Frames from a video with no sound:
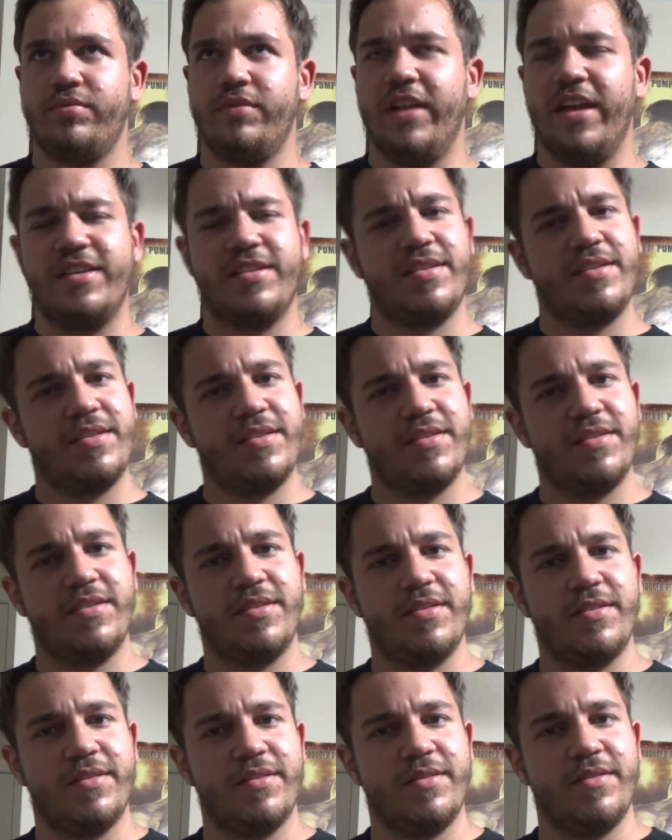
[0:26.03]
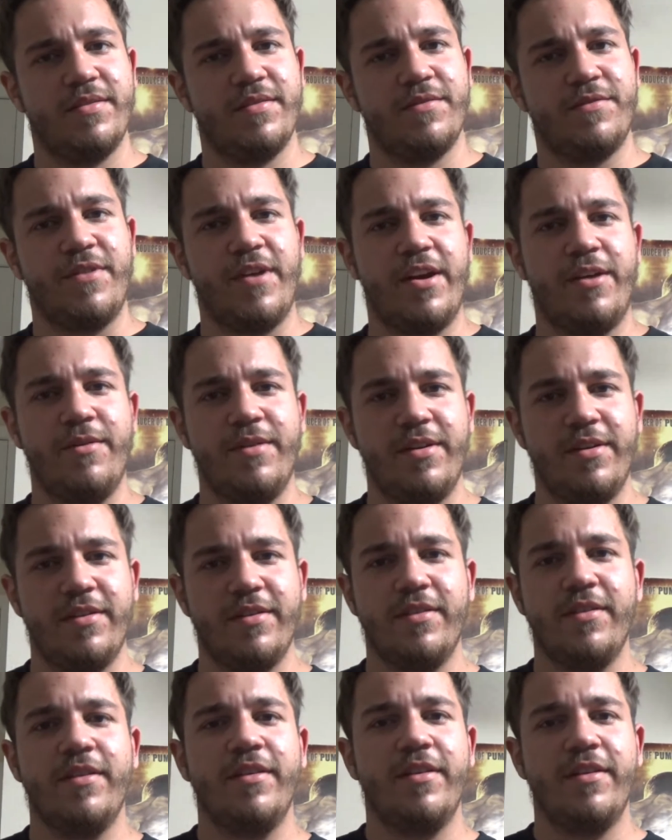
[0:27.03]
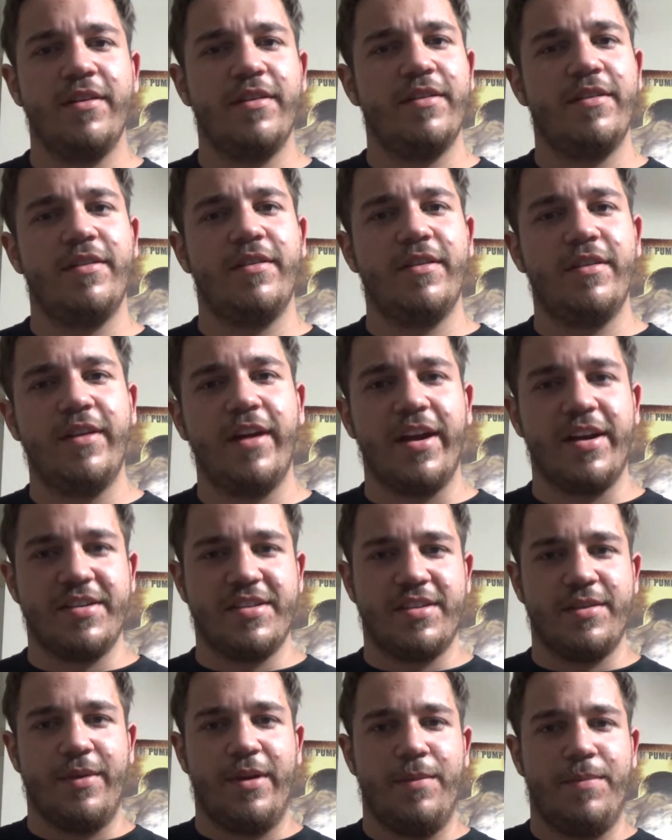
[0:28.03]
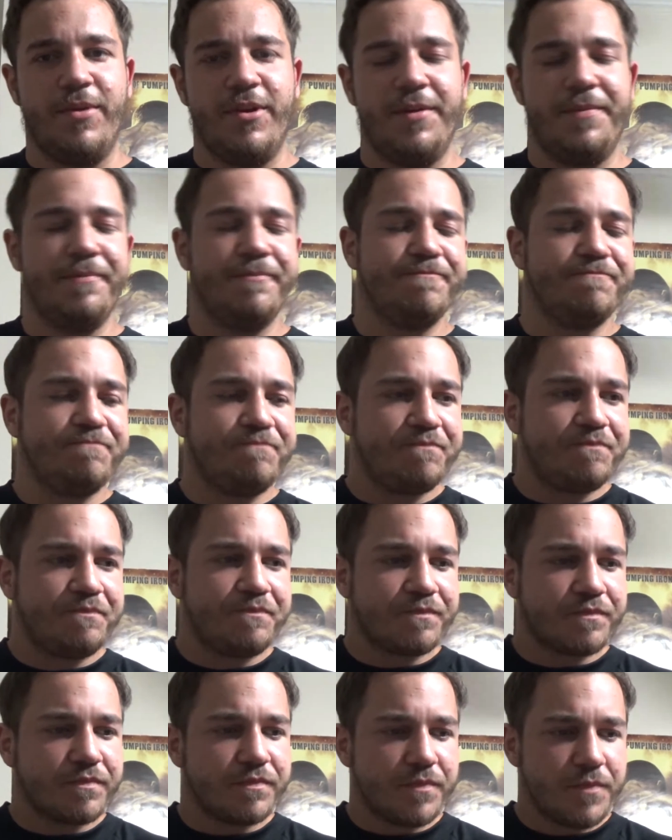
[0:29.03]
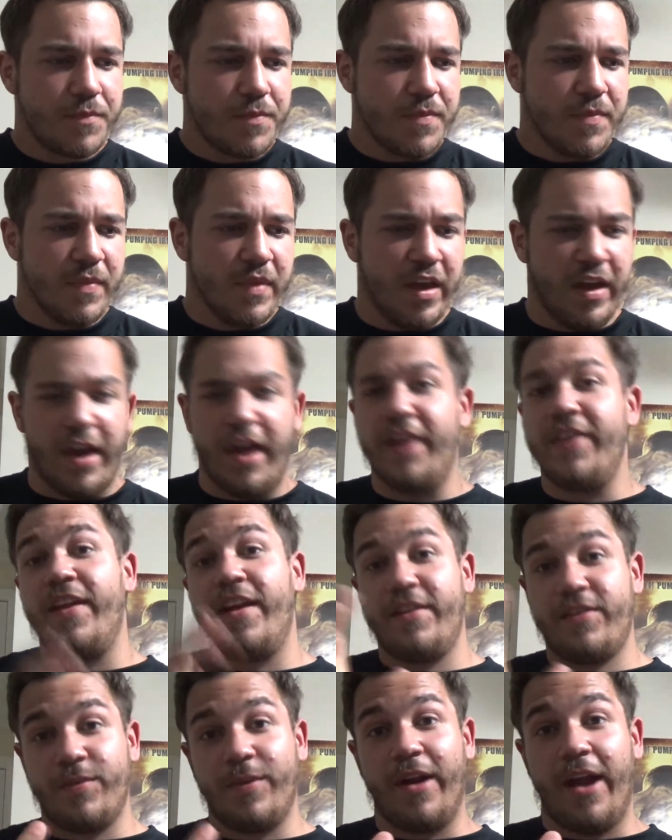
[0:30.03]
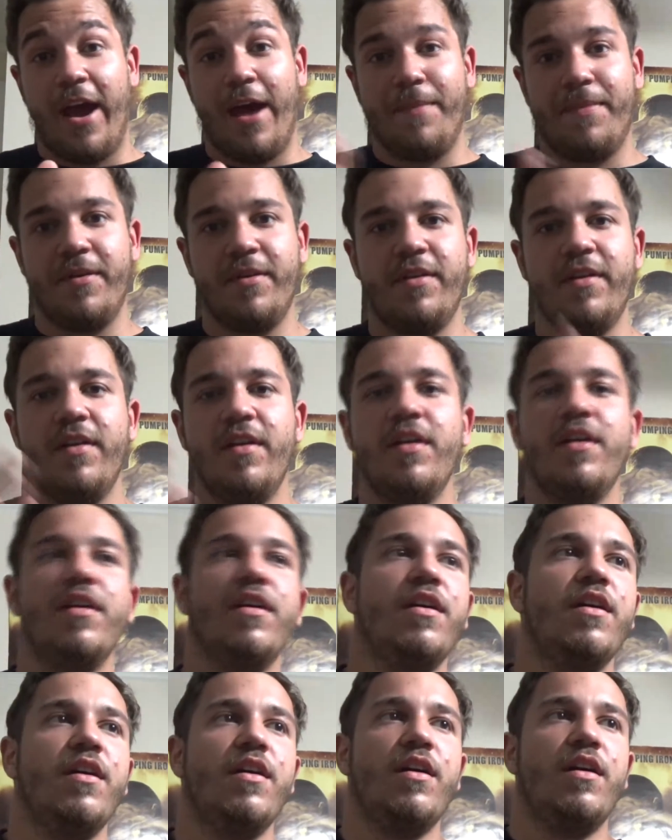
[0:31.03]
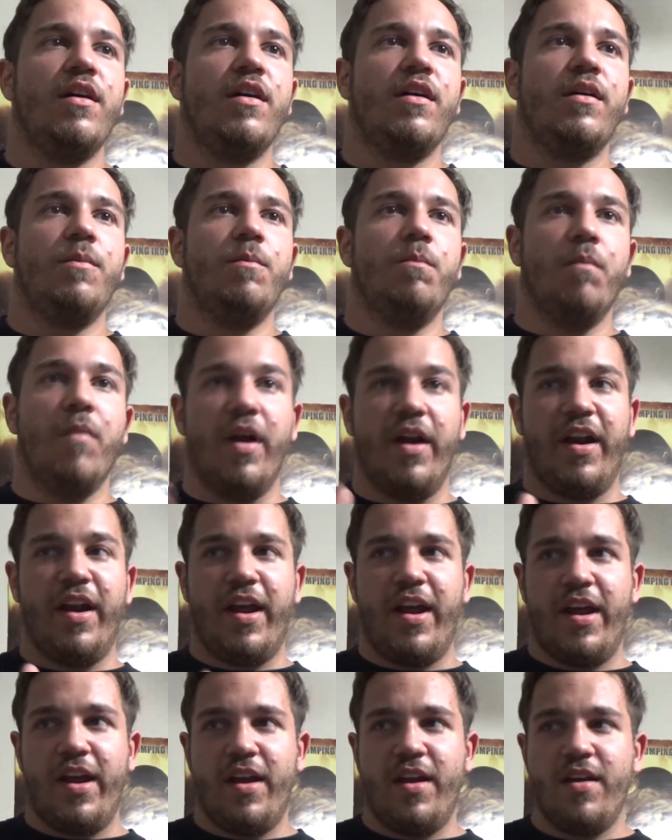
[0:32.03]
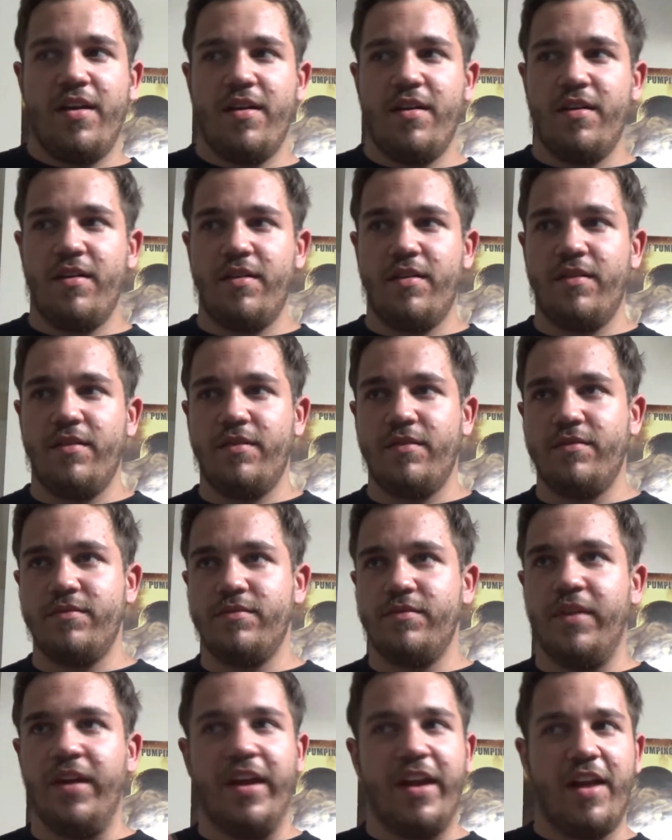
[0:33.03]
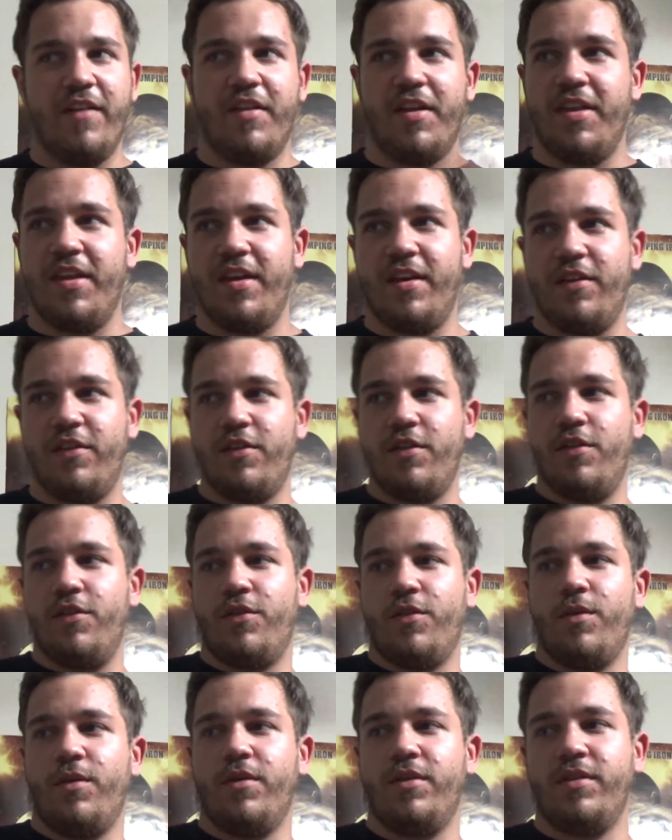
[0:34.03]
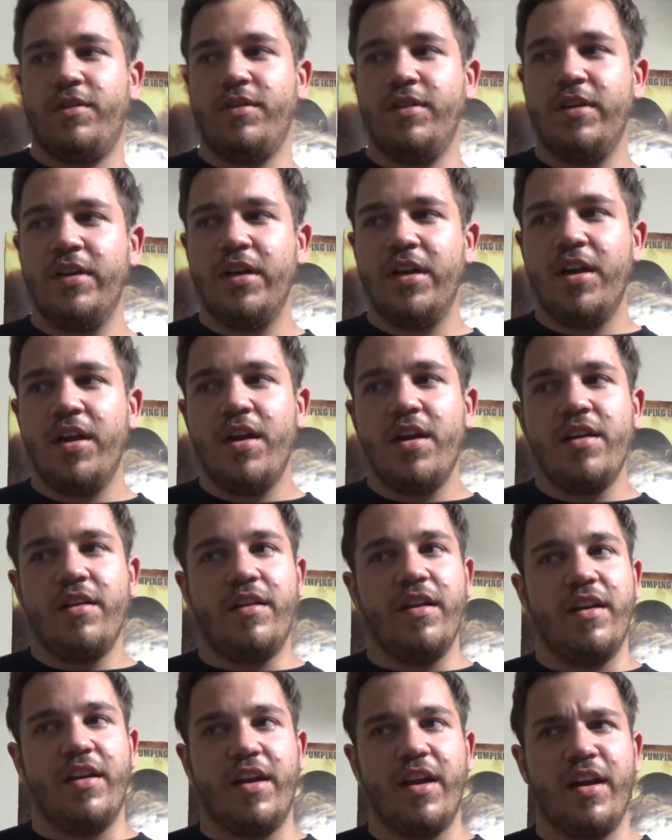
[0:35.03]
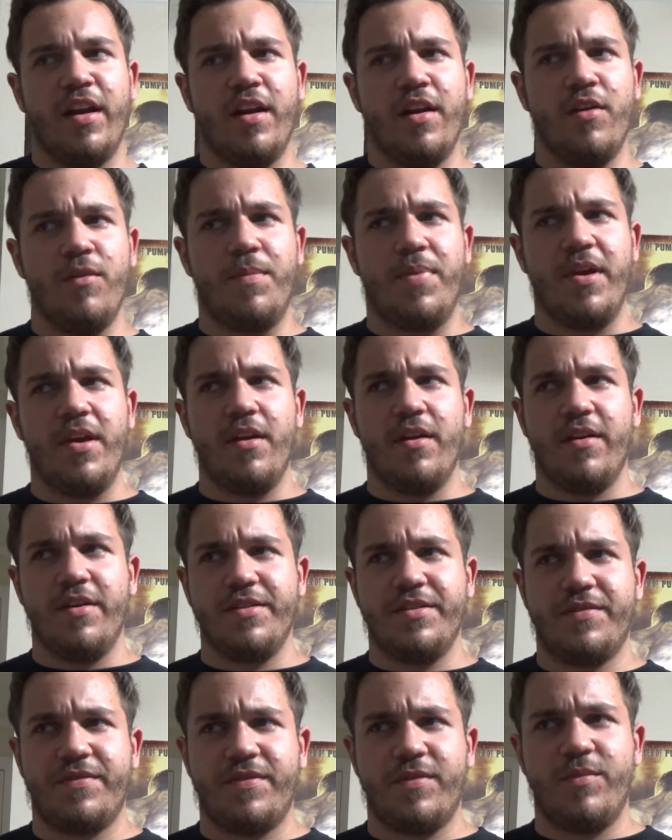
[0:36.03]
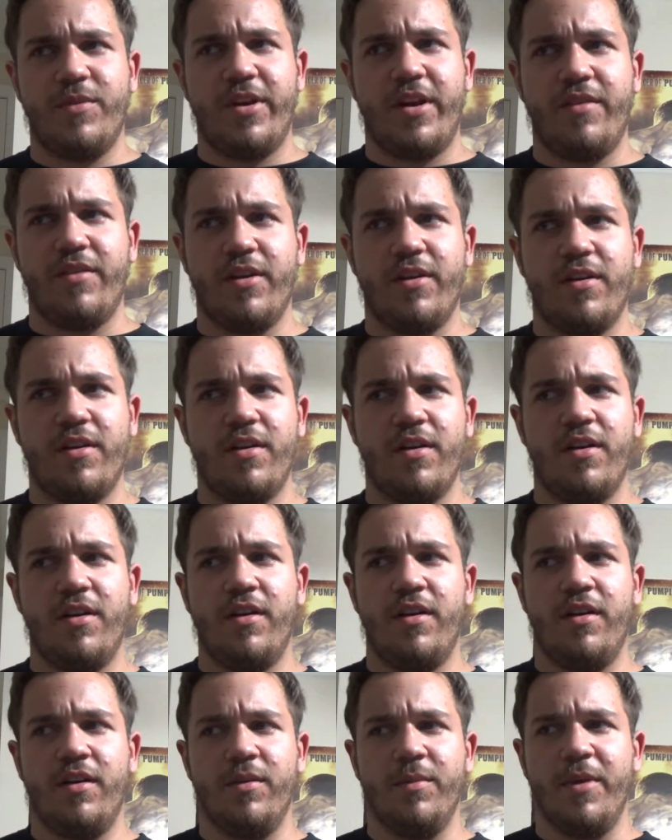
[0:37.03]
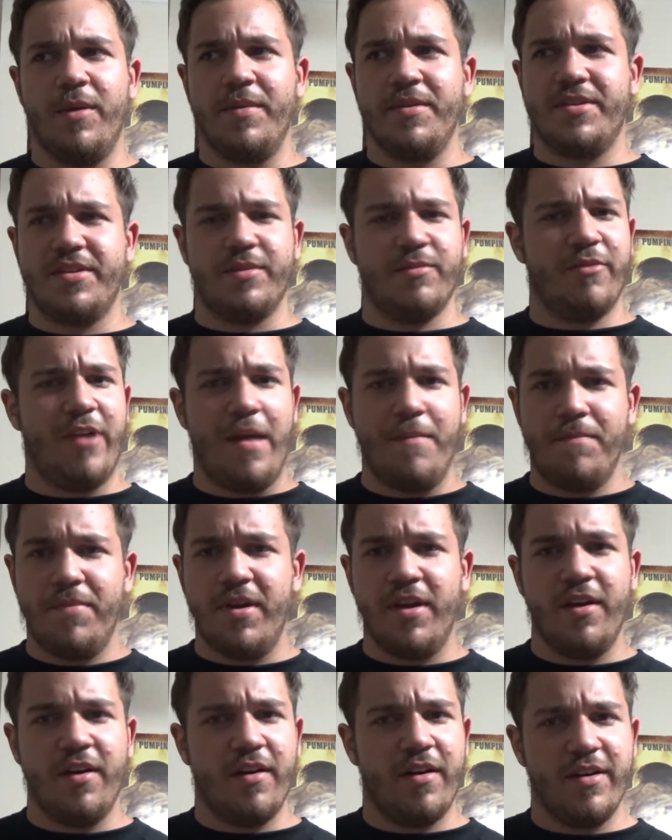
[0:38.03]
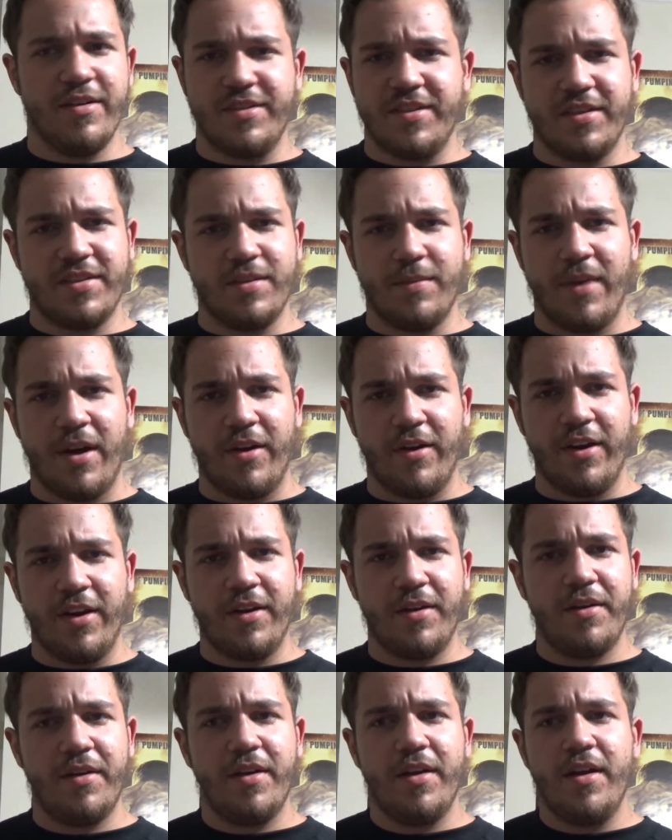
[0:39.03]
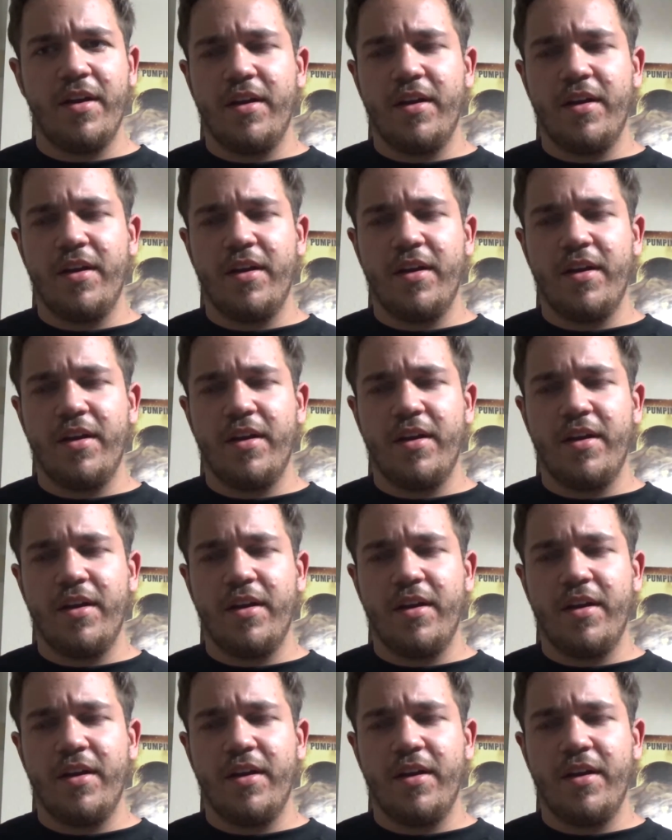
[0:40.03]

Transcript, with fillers: less frequent, I guess is the way to put it. And that's what happened. Monday, hit everything as usual. Didn't get any new PRs from what I recall. Maybe some rep PRs. That's about it.